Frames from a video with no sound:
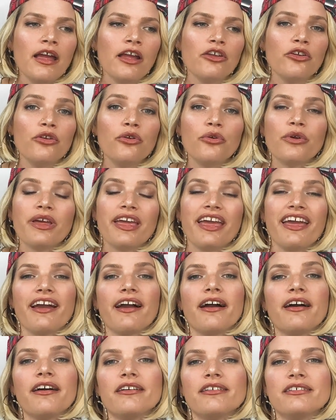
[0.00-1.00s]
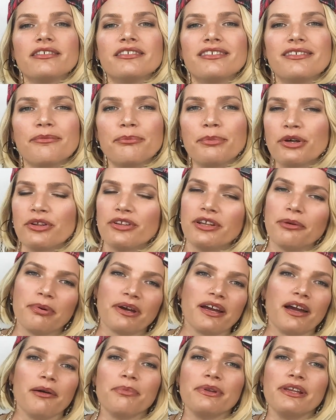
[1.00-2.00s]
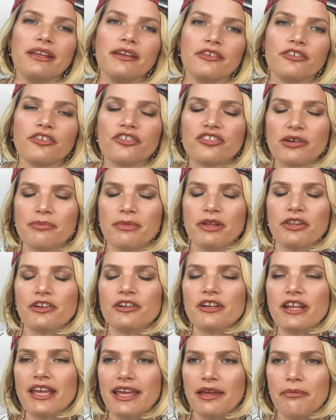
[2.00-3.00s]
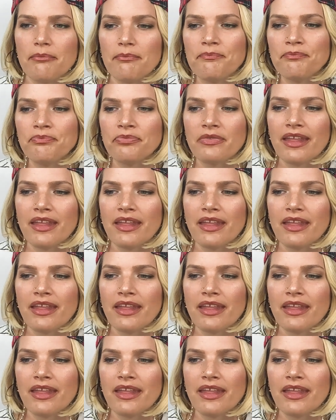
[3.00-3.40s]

you can't build up a company under some other name